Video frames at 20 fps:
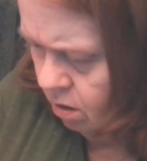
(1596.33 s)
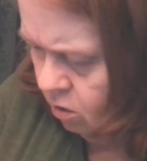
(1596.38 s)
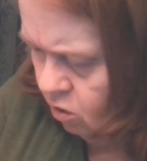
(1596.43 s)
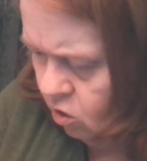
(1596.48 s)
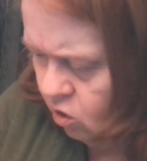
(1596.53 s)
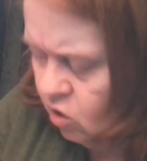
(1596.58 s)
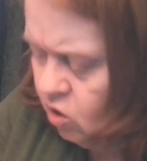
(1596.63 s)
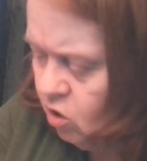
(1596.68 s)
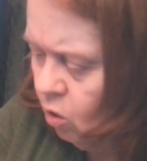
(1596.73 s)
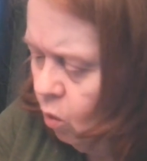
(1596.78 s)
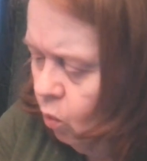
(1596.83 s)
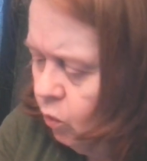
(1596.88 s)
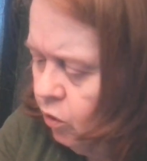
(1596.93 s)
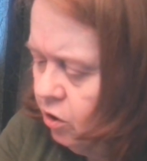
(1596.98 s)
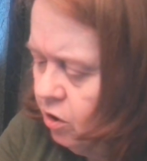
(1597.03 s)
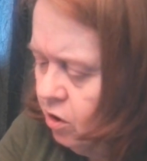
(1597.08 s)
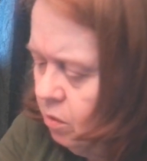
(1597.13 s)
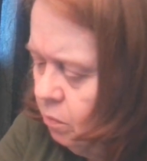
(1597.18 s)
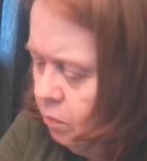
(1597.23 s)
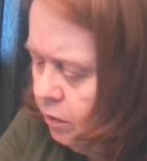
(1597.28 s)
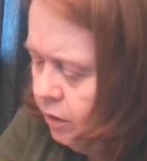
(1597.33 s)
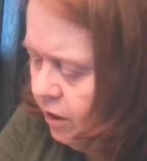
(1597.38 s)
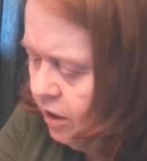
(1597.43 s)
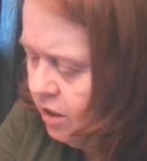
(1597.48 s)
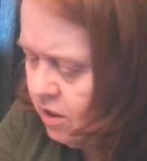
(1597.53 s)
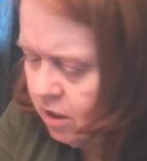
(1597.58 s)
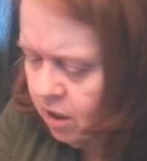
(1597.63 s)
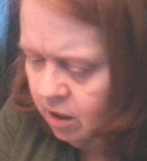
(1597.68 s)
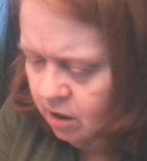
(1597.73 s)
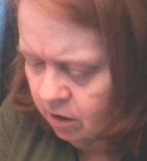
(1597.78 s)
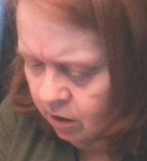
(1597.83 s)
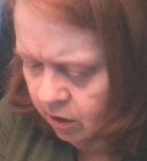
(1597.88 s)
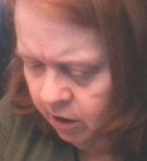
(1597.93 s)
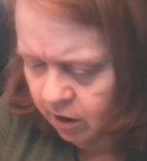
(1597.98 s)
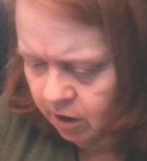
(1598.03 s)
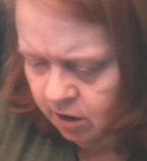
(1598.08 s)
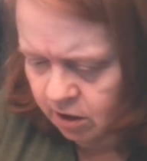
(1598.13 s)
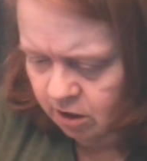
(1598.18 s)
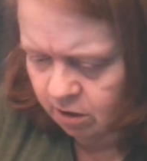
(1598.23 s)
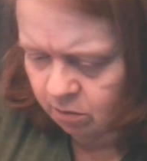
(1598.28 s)
just to hold it in place, kind of like
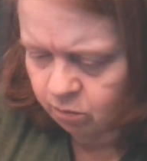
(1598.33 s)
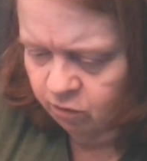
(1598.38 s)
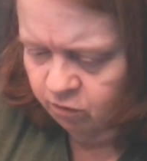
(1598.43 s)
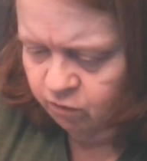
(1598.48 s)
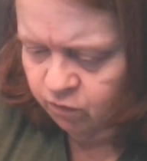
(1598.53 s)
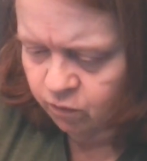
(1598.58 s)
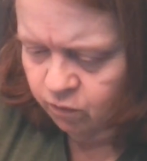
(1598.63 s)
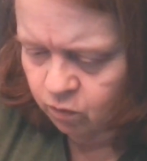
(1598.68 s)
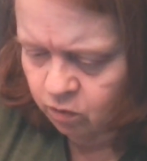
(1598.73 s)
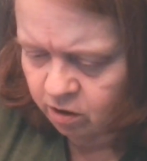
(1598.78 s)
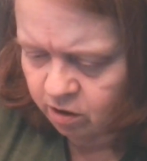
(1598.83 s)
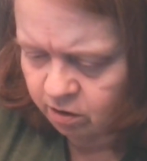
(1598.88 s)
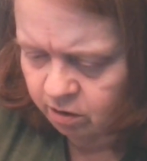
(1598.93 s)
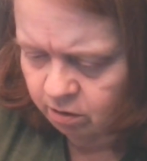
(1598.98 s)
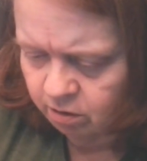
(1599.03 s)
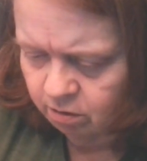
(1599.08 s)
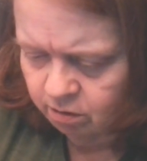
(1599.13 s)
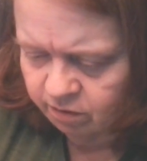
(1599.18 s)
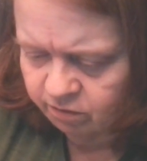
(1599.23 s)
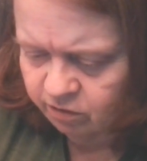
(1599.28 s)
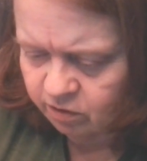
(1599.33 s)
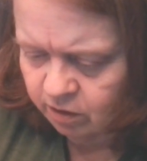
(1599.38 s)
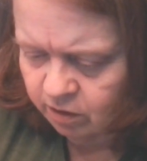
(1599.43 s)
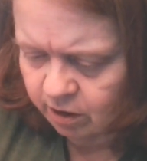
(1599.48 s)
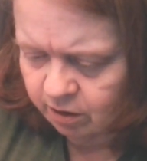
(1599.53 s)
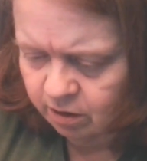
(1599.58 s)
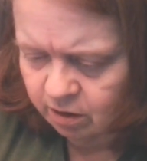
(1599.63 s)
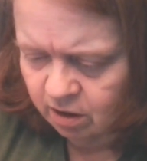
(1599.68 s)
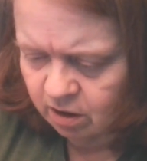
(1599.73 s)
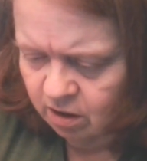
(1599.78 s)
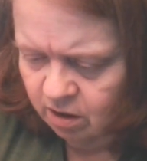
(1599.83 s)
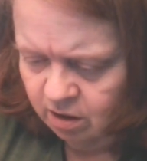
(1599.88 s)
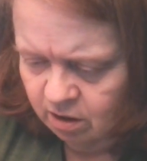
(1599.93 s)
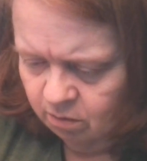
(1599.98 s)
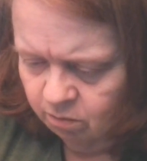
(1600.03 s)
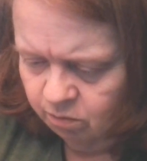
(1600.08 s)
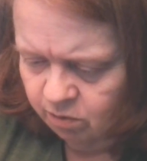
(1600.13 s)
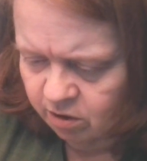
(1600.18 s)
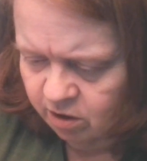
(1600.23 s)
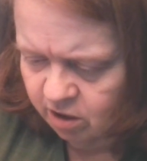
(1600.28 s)
I did before. You don't have to like
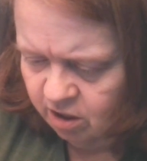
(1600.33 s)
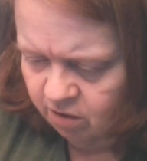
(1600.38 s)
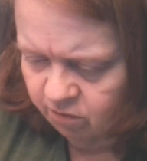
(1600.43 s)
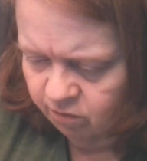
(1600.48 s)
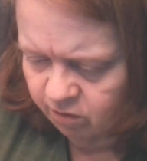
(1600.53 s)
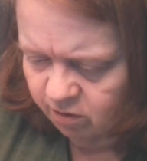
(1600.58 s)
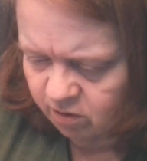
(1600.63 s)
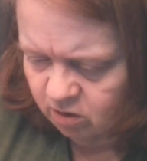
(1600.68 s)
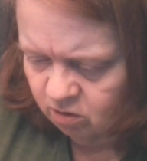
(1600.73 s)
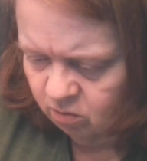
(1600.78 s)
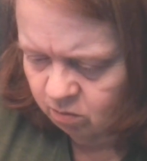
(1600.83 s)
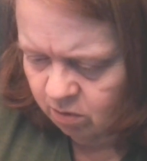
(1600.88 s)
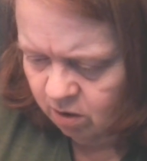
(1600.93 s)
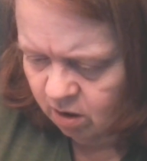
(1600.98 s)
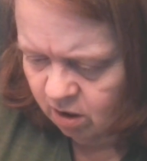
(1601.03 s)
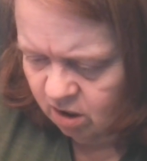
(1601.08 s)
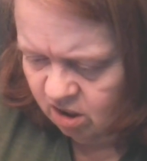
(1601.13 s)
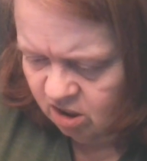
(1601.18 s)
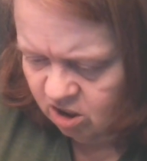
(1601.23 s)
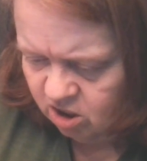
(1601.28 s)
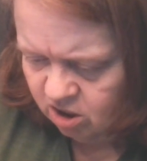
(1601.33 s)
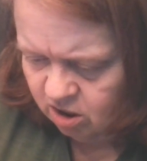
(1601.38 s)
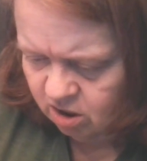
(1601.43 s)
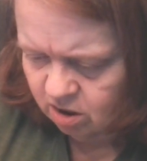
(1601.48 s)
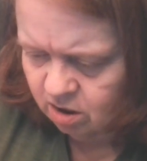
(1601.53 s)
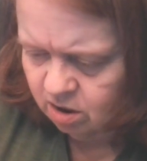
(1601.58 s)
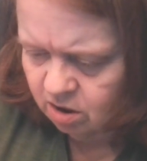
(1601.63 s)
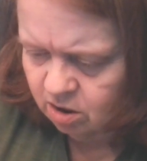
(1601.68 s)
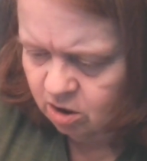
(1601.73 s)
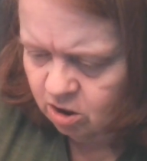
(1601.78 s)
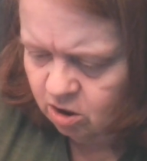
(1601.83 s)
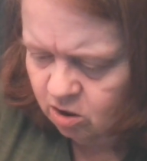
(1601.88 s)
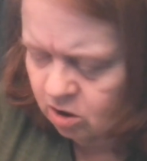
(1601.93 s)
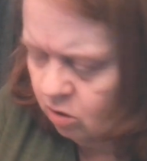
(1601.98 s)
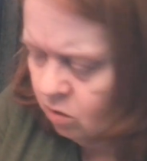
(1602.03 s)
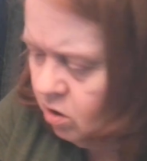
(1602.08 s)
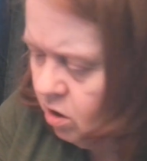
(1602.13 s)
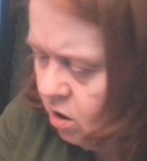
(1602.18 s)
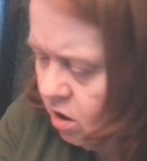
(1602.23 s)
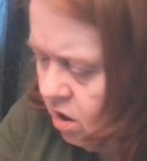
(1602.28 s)
pin it every so many inches. It's just so
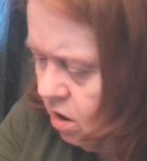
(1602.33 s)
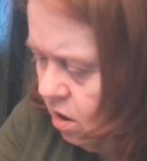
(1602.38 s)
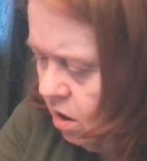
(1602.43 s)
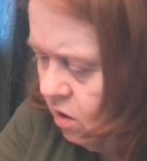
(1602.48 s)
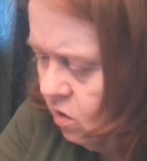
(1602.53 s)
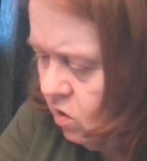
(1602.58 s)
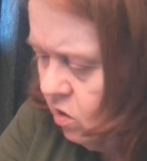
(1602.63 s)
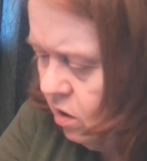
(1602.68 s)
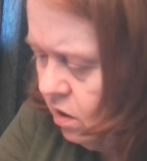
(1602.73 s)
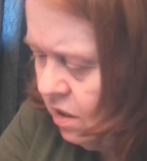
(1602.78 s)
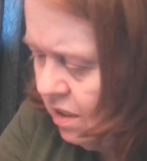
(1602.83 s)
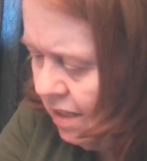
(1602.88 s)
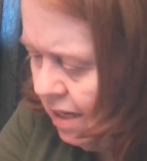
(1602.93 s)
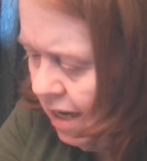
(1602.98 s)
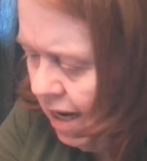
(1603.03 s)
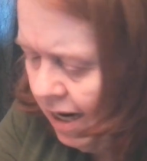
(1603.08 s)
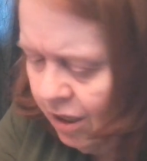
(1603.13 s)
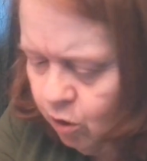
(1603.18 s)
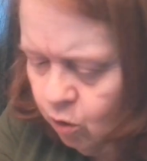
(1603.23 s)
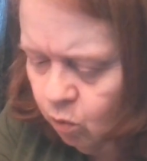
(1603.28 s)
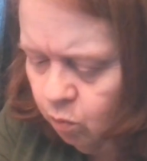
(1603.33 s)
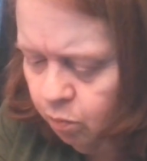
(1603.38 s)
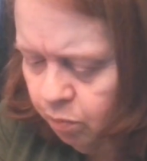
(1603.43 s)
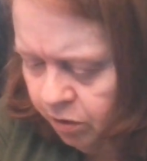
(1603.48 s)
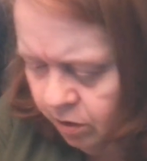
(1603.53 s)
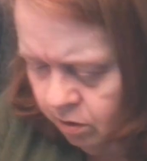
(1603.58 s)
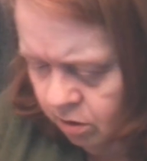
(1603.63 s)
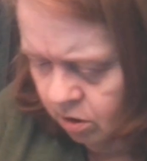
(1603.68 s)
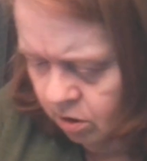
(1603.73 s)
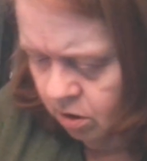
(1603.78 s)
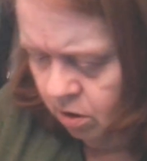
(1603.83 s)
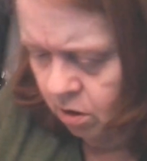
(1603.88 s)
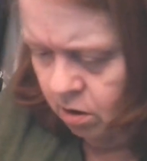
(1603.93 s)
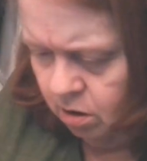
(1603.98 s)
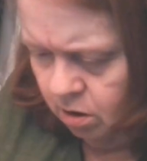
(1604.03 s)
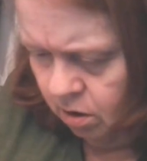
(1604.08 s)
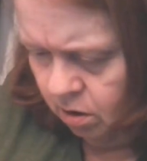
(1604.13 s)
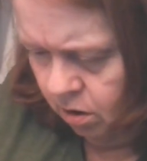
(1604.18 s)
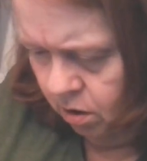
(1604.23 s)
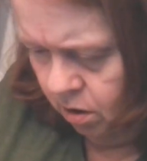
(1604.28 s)
that it doesn't slide open
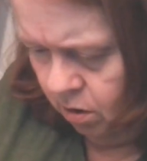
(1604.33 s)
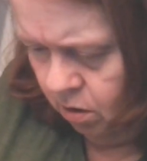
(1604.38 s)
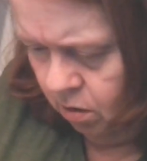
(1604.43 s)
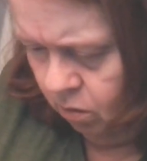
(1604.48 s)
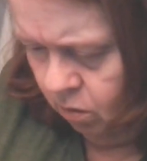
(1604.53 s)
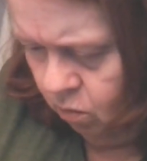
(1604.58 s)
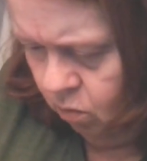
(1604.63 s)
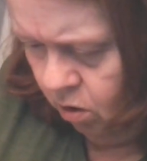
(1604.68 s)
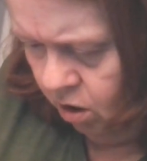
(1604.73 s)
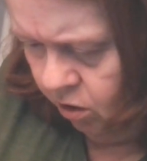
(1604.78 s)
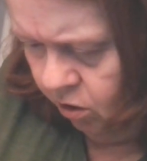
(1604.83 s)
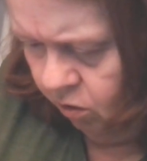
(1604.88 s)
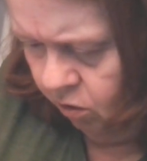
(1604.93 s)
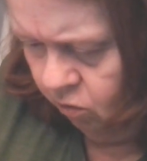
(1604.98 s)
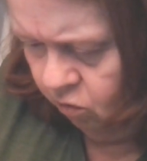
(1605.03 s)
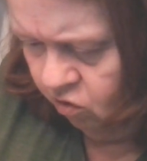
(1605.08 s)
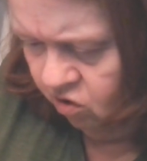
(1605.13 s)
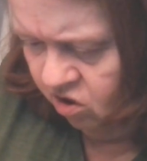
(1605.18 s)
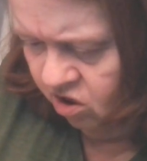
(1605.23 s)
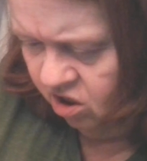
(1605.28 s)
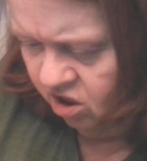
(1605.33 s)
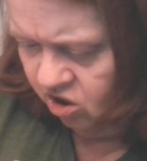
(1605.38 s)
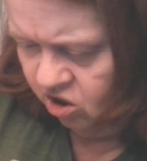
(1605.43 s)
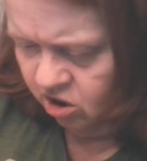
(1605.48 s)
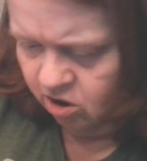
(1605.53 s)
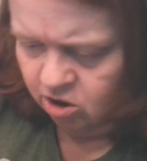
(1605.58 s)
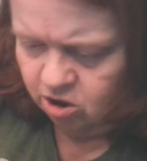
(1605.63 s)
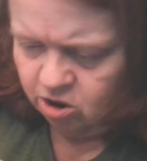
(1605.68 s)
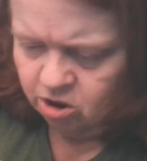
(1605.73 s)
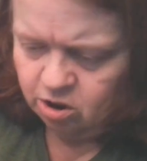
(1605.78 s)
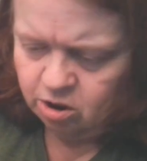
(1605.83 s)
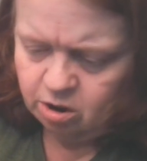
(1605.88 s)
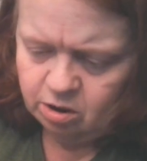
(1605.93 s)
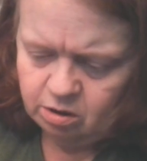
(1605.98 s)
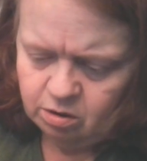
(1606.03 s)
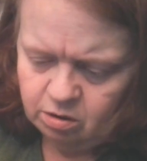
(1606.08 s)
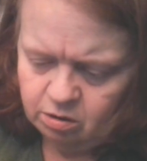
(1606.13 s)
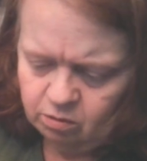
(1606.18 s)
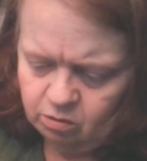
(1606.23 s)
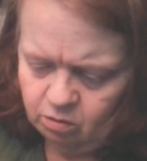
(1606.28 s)
while you stitch it shut
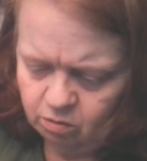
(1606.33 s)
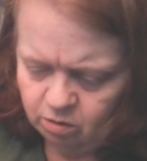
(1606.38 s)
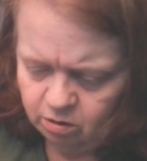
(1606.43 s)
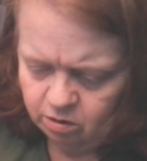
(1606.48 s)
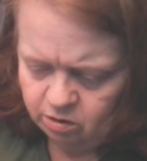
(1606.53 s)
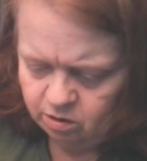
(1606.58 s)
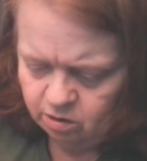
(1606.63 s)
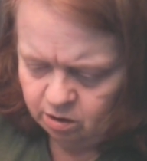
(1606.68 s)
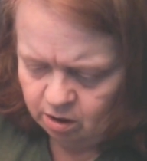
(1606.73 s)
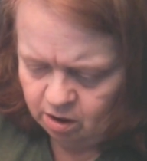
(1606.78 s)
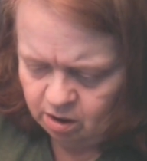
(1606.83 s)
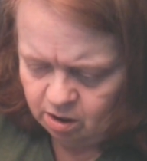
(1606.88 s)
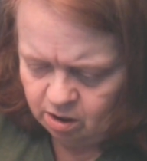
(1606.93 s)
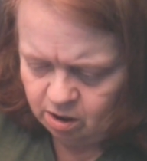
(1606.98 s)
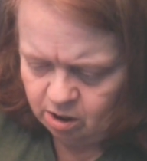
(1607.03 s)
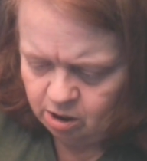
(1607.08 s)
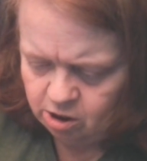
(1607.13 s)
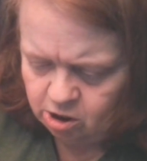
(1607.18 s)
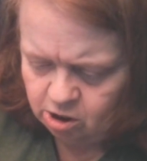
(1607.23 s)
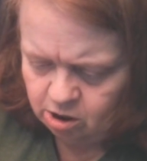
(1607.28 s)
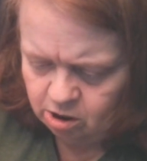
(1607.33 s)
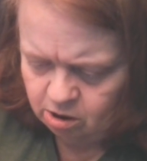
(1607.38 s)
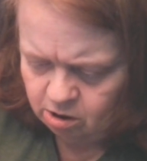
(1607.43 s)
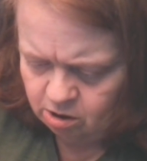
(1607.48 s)
across the edge.